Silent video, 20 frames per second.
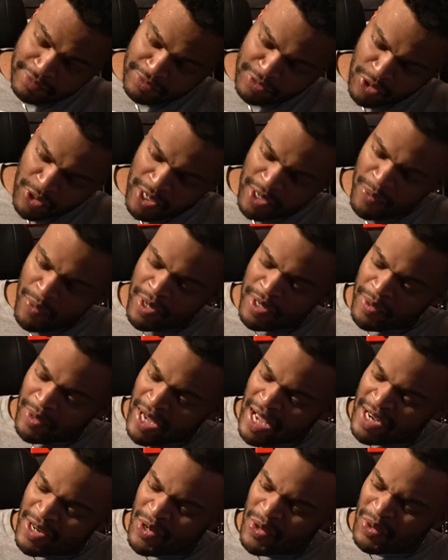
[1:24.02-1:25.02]
Okay, what
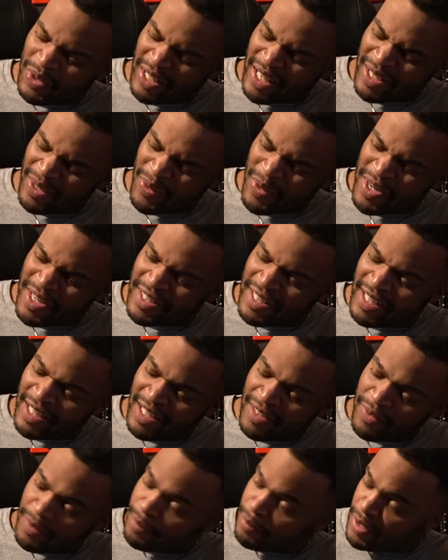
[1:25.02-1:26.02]
I know, like, what does that
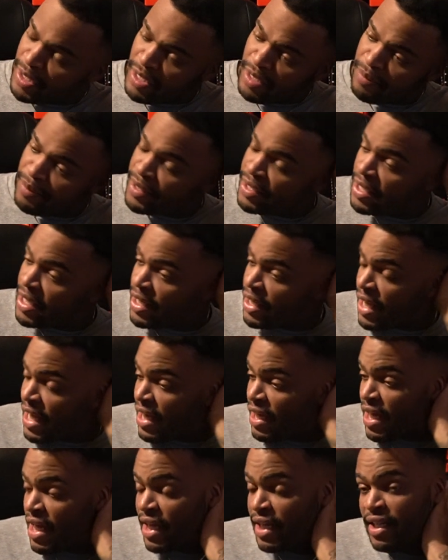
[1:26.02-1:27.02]
even mean? But like,
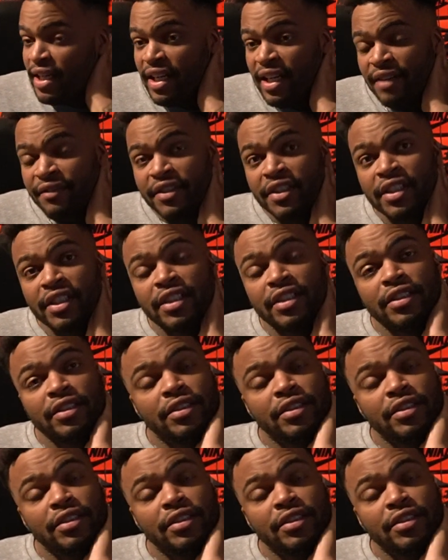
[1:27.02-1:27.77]
I could never.